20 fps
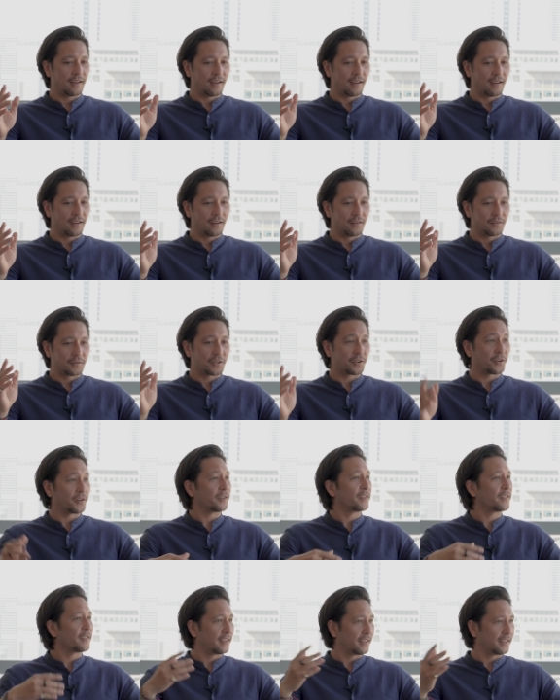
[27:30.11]
uh
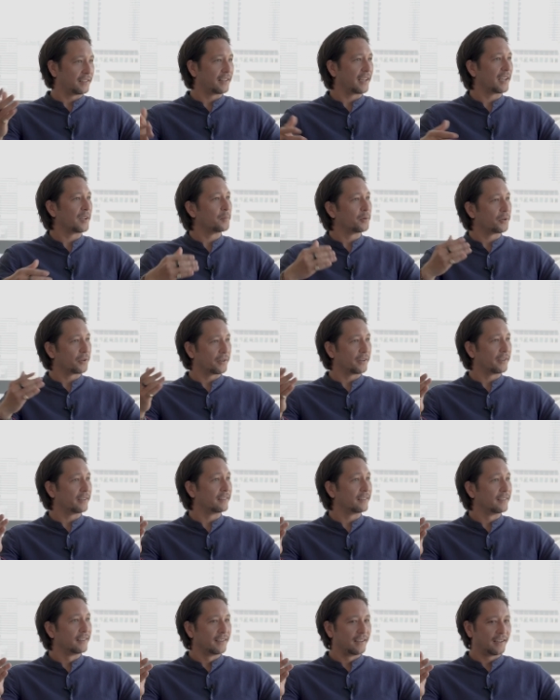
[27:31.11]
currency and labor,
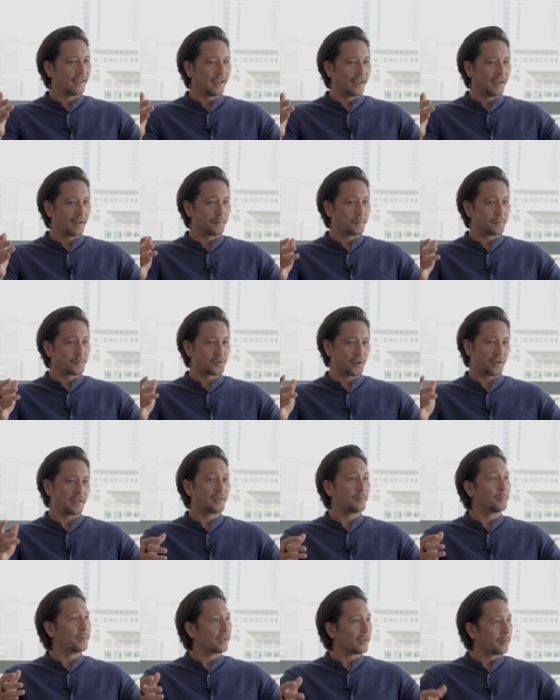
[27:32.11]
and um,
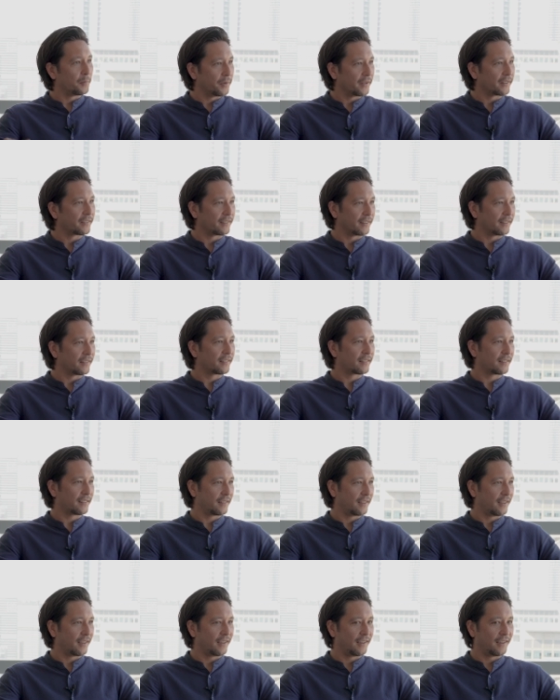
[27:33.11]
trying to build a business
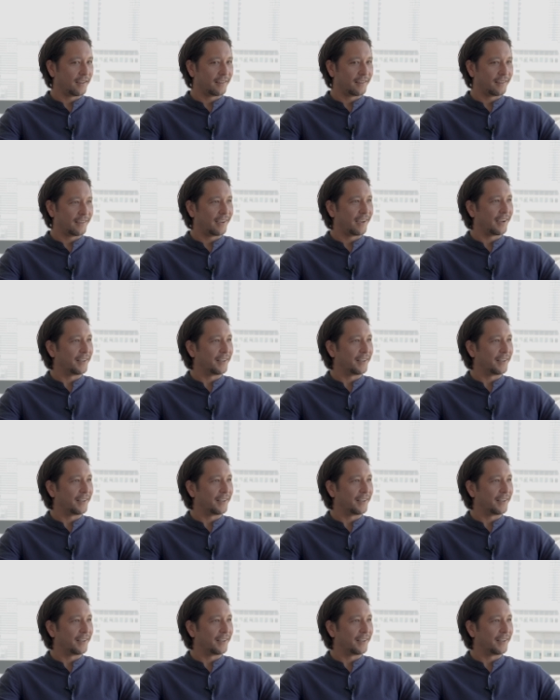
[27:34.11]
uh,